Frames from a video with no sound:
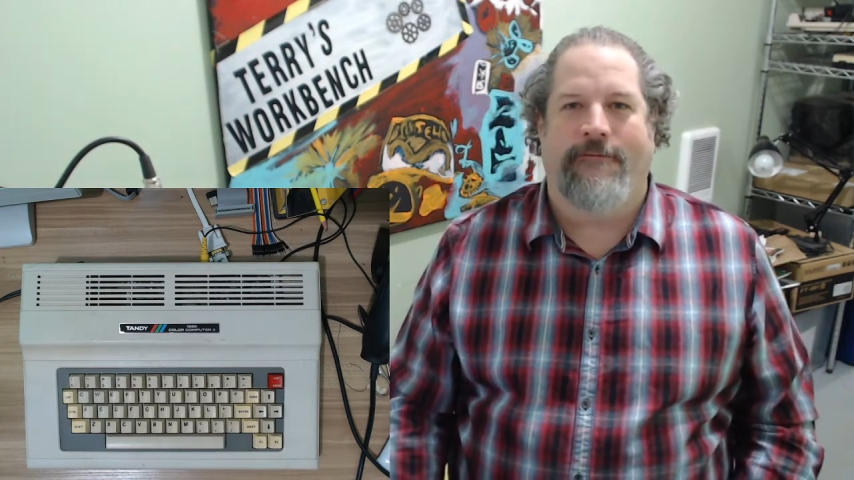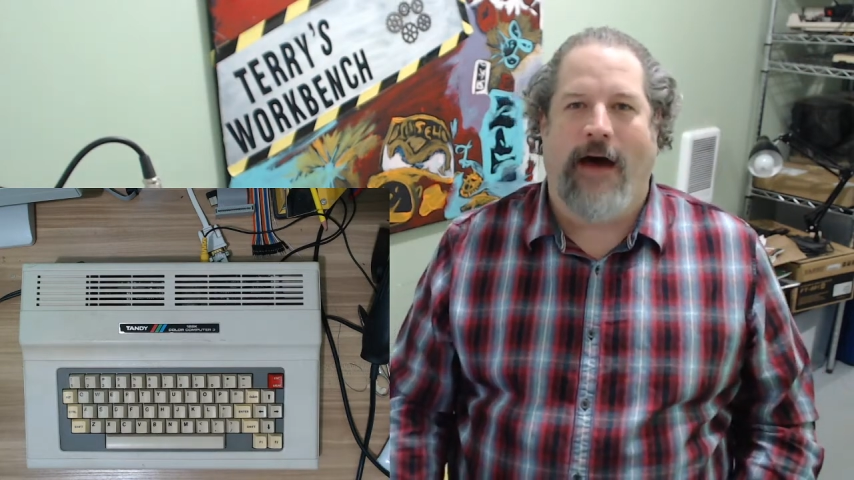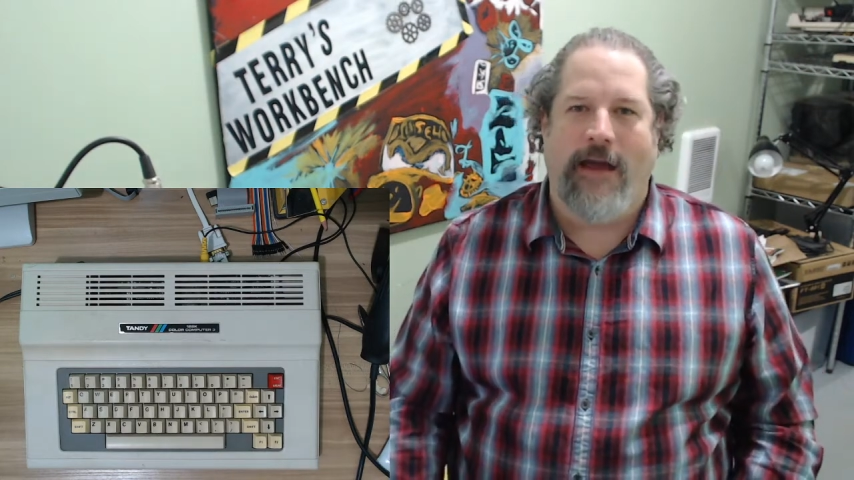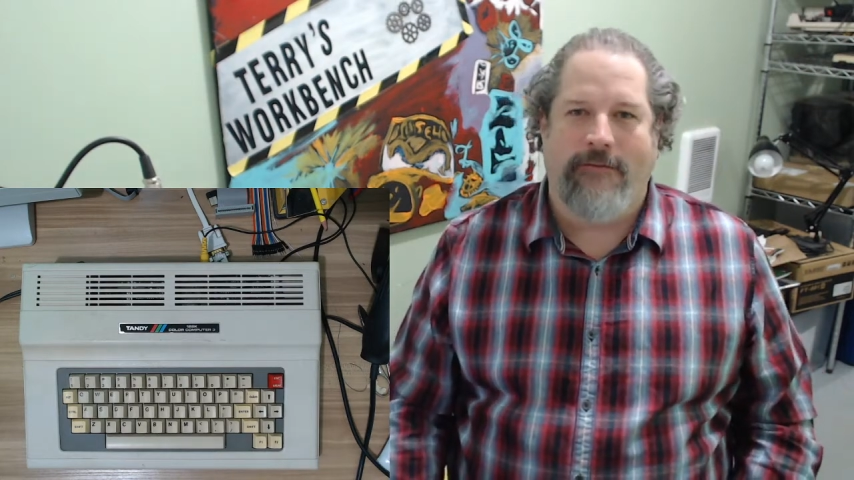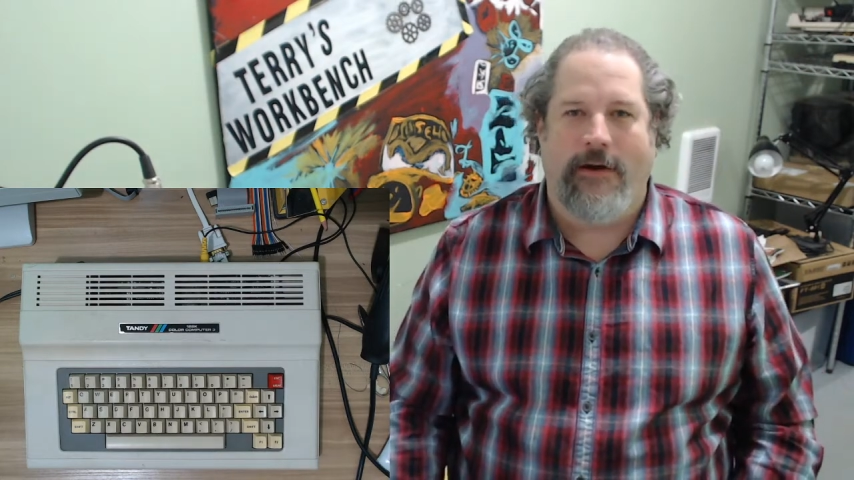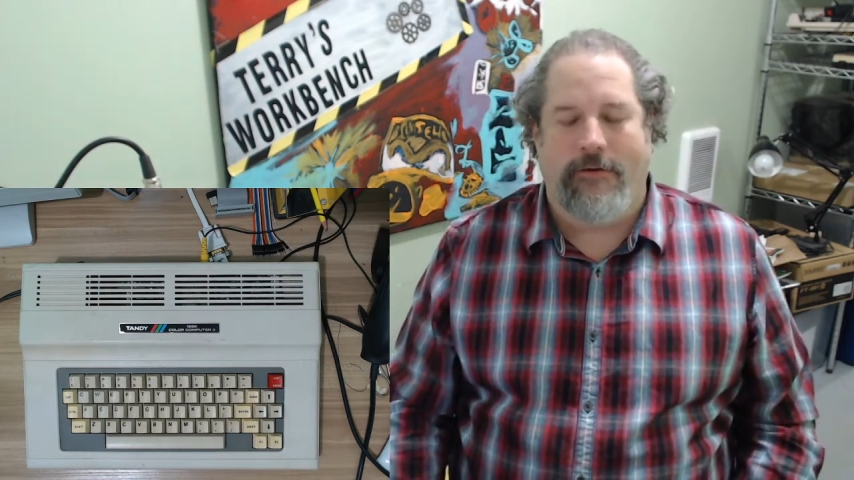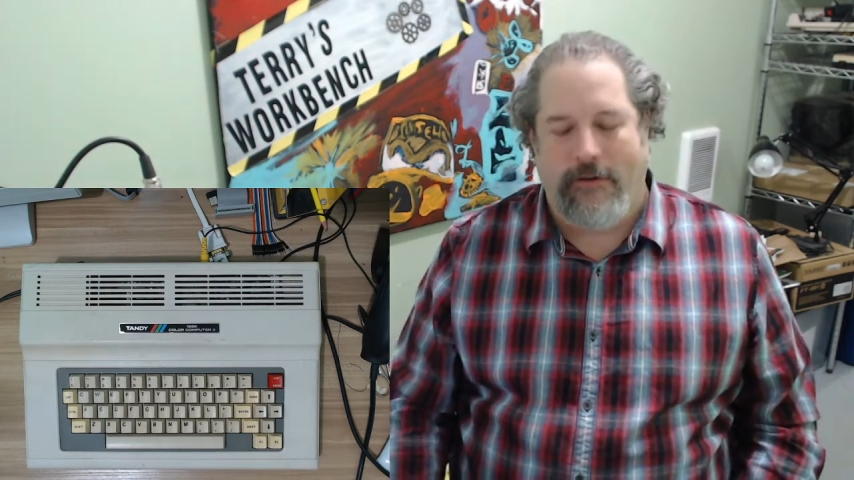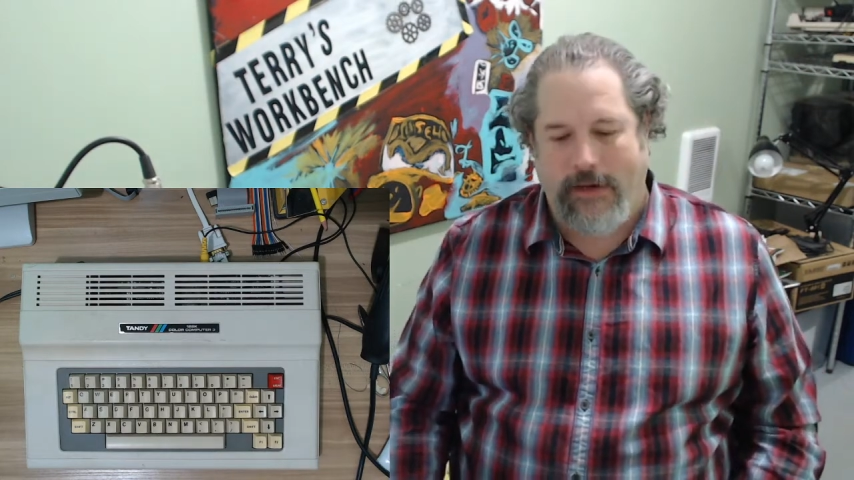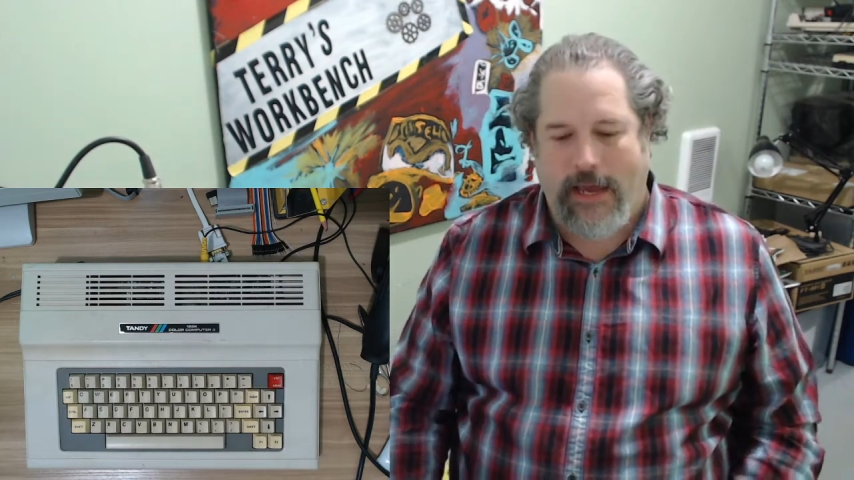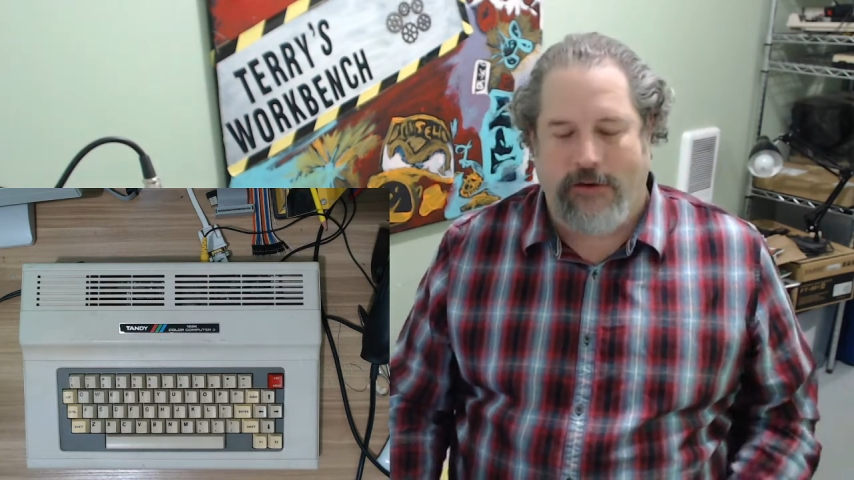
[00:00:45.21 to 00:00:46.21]

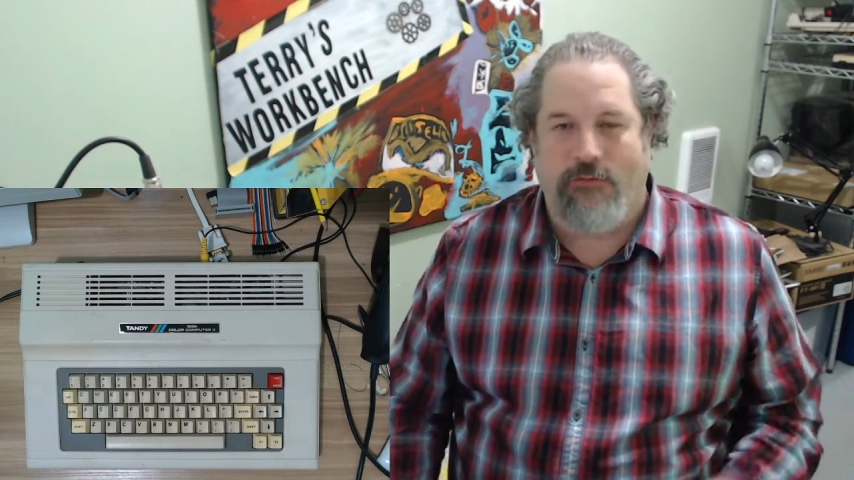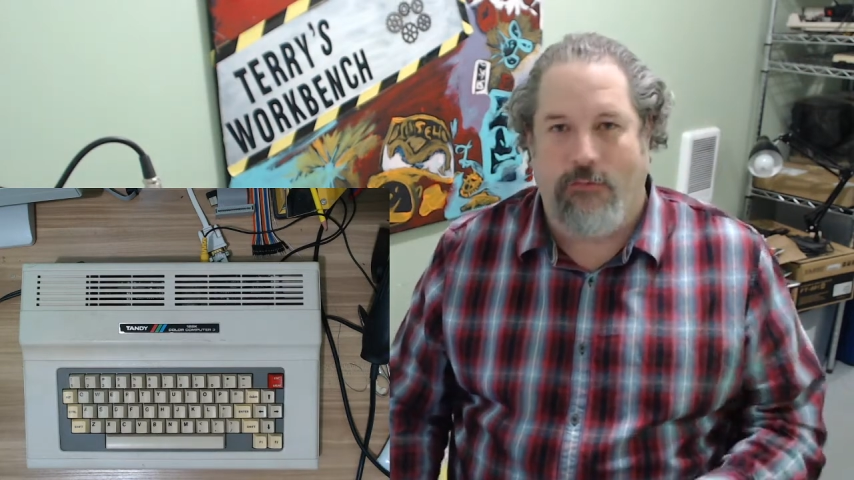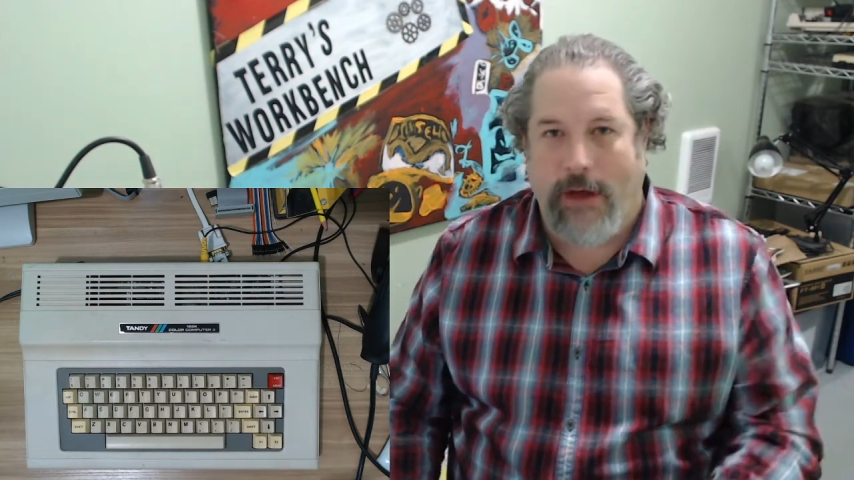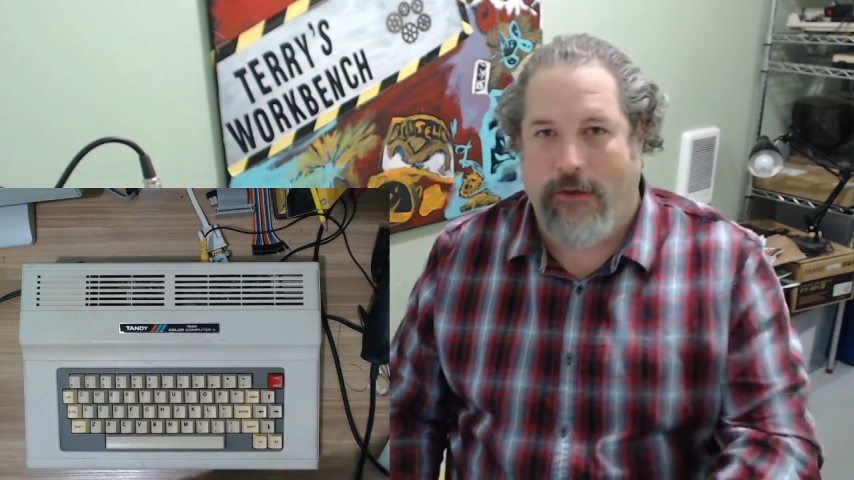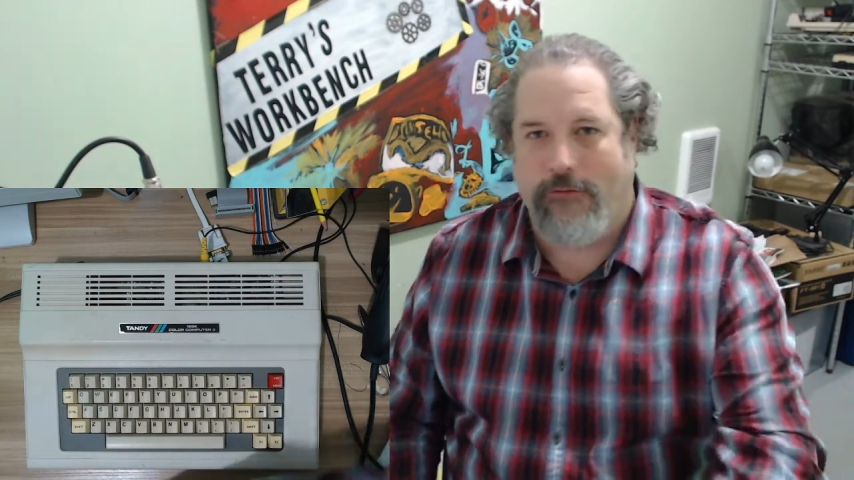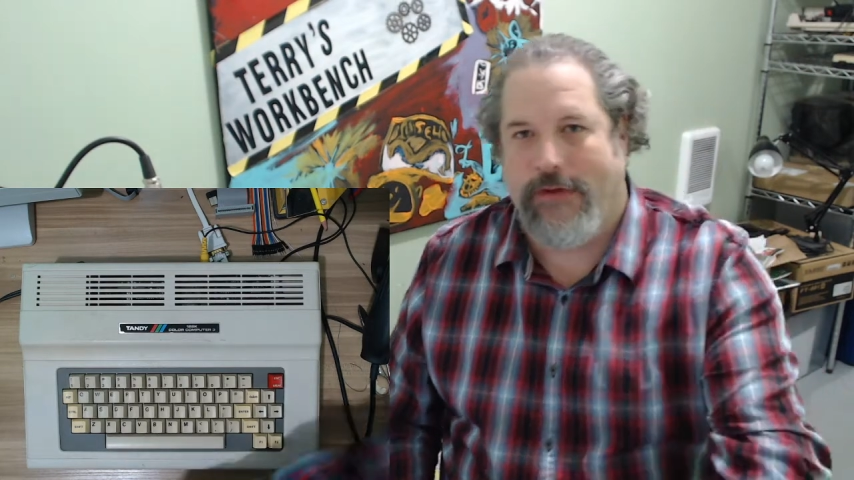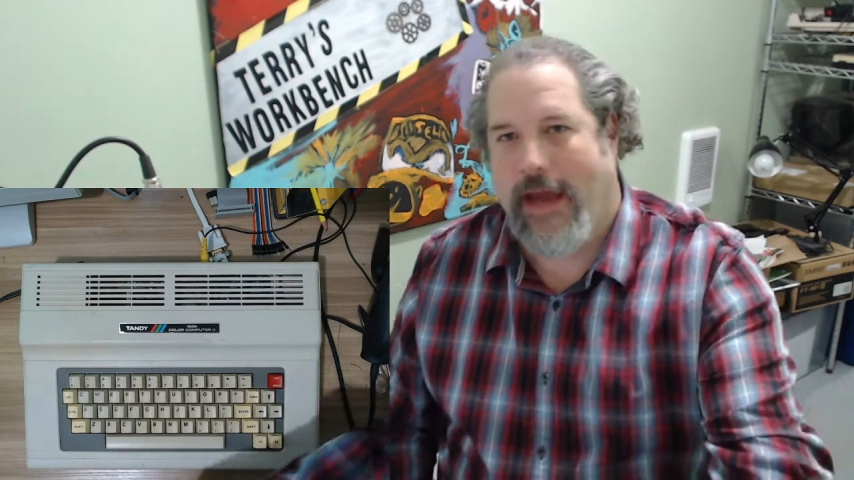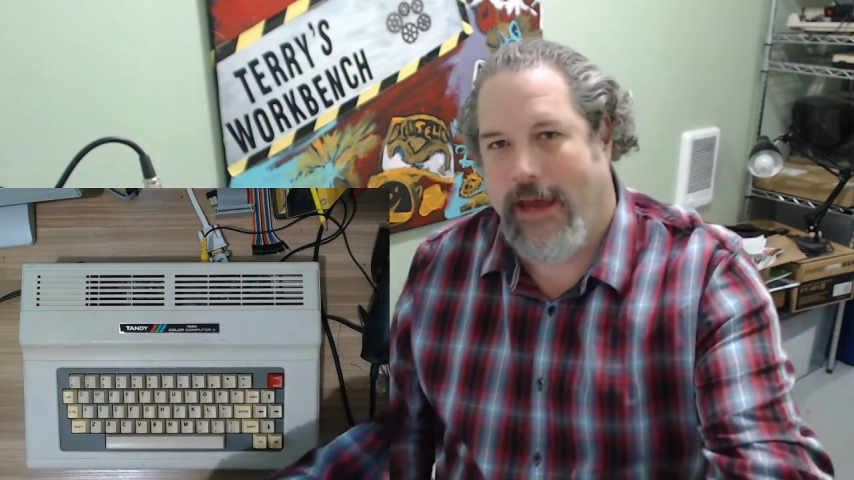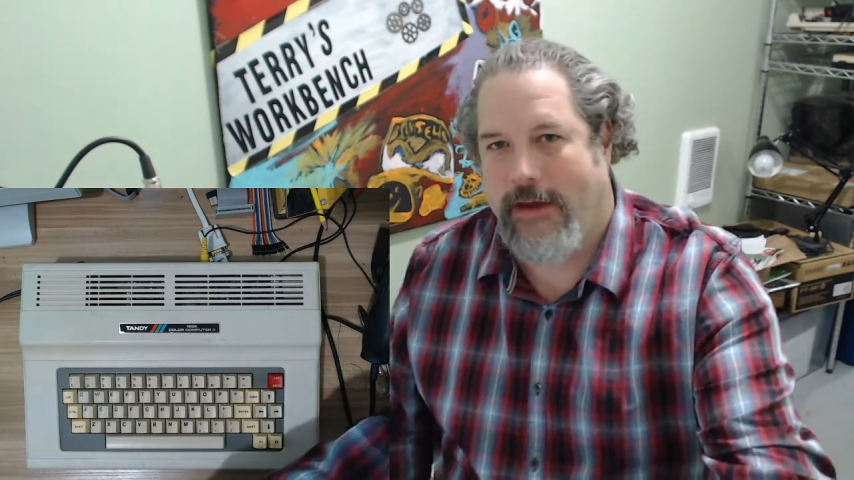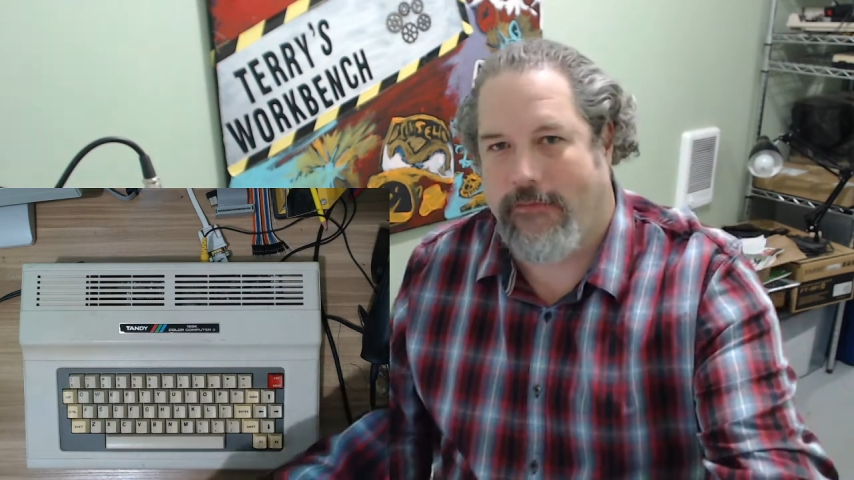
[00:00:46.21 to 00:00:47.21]
512K